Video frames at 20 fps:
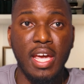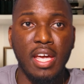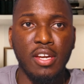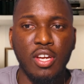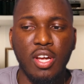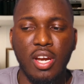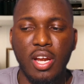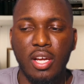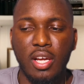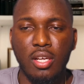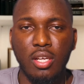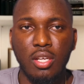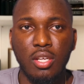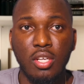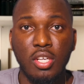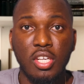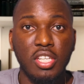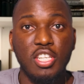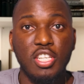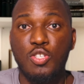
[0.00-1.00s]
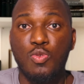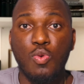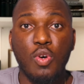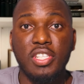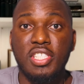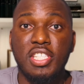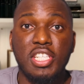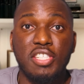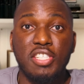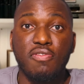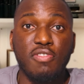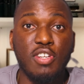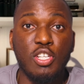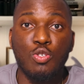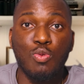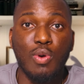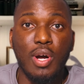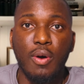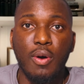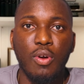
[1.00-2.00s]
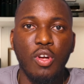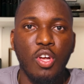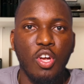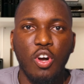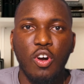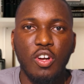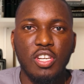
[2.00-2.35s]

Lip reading: then you're like, this one did ritual,